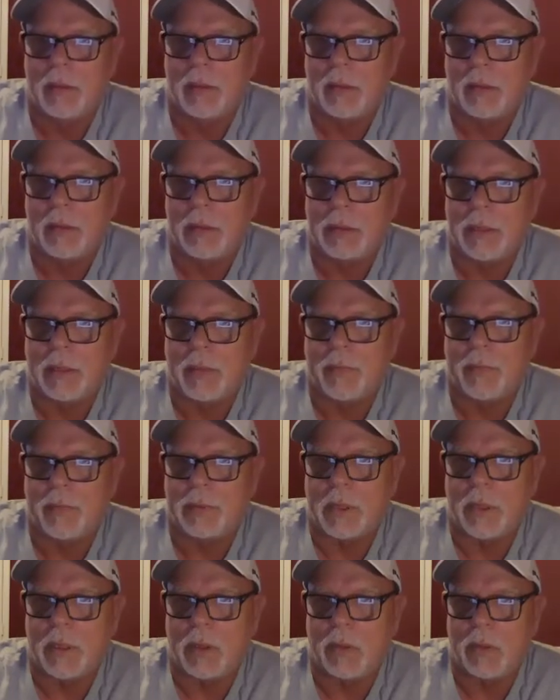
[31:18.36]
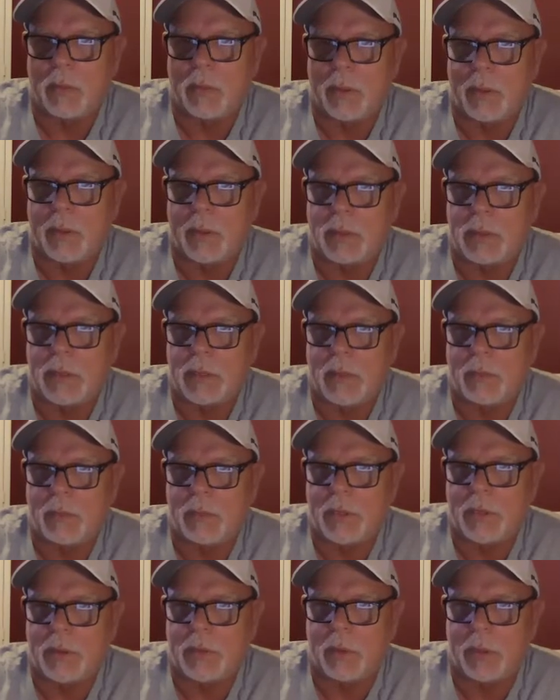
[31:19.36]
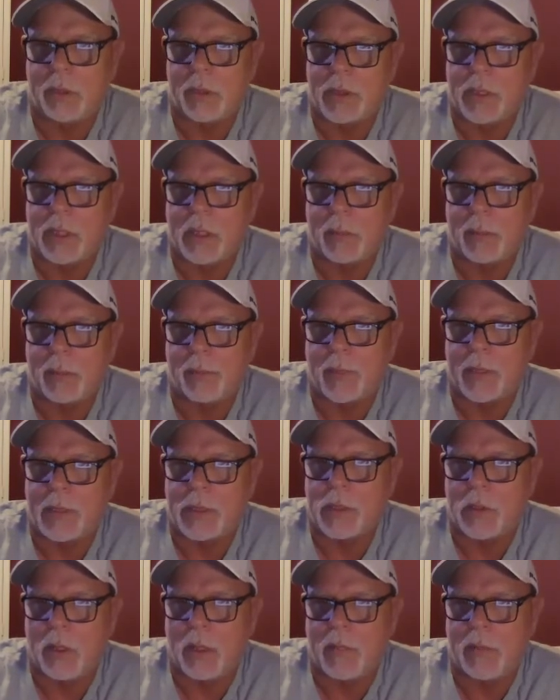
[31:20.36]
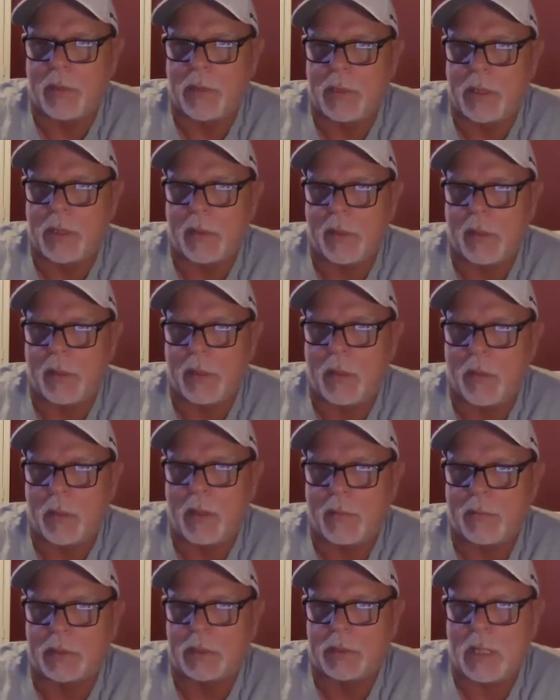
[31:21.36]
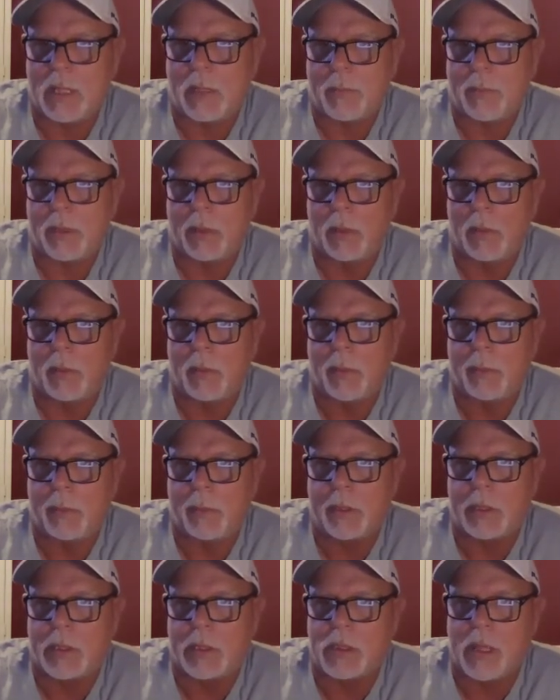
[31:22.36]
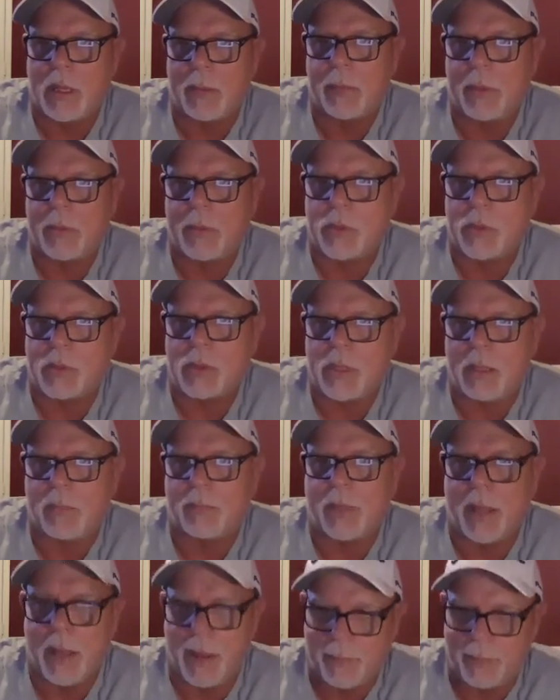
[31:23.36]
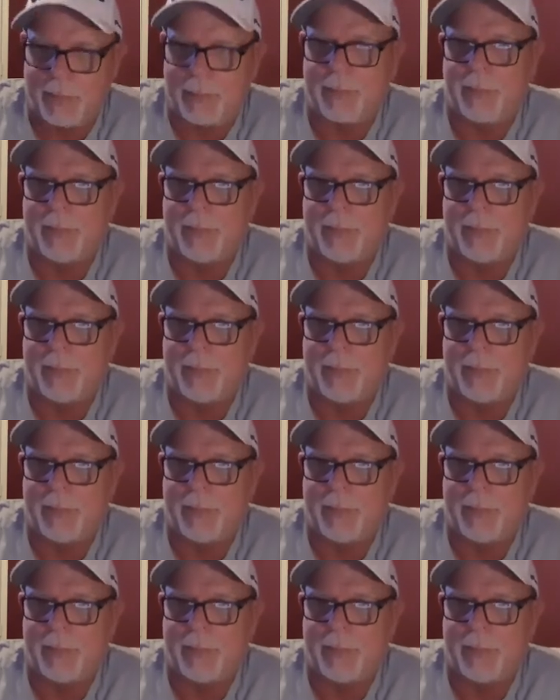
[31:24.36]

Stuff is go. Be yourself. Genuine. Consider professional. Have integrity. Don't ever stop. The only people who can stop you is yourself. Yep.